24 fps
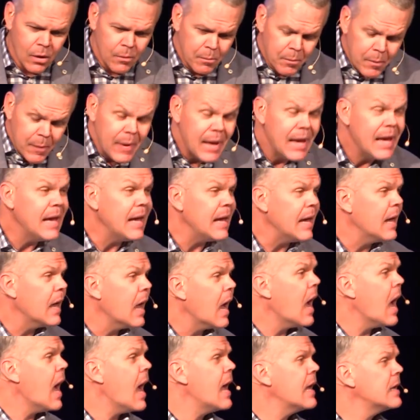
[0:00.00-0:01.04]
Me,
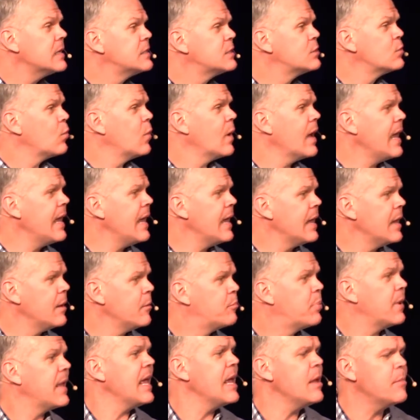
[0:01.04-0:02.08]
us, we,
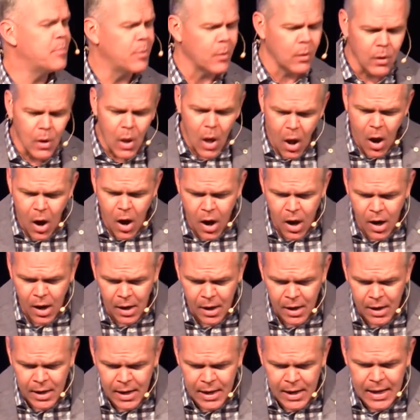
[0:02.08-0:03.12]
people
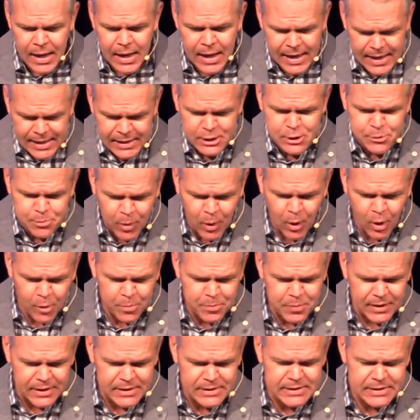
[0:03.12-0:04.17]
are his
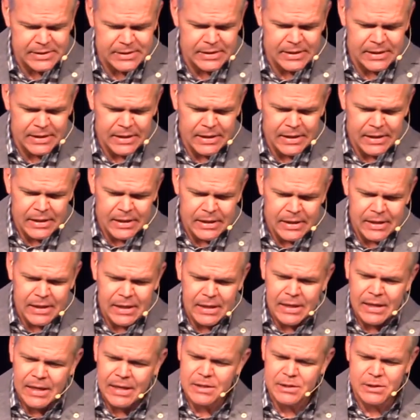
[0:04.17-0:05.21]
purpose.
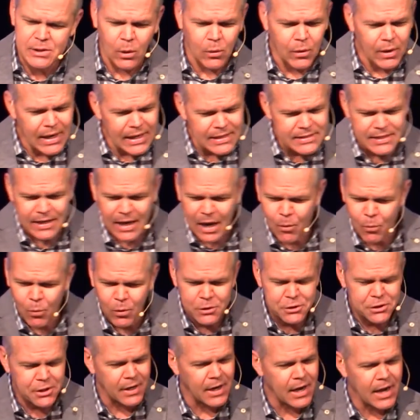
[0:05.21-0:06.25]
And so listen, I
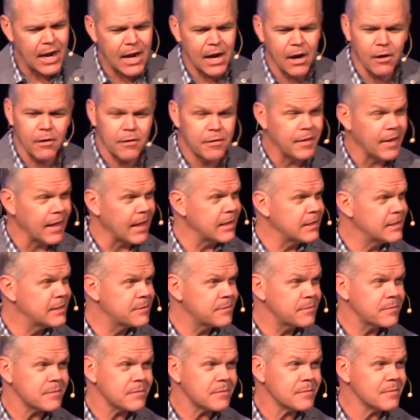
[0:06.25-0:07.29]
want you to hear this
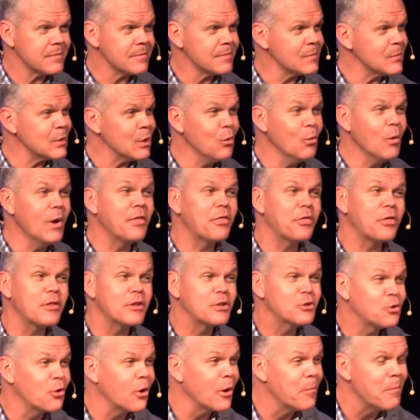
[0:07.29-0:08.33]
with
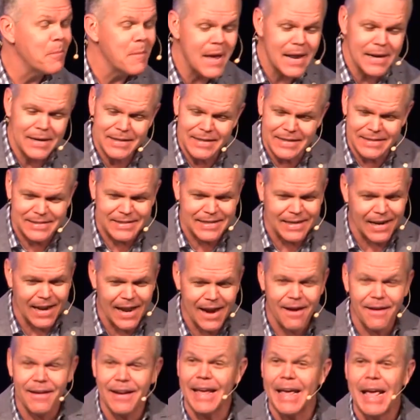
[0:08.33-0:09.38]
tremendous
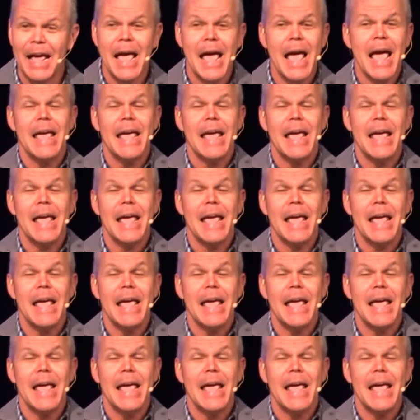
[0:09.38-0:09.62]
clarity.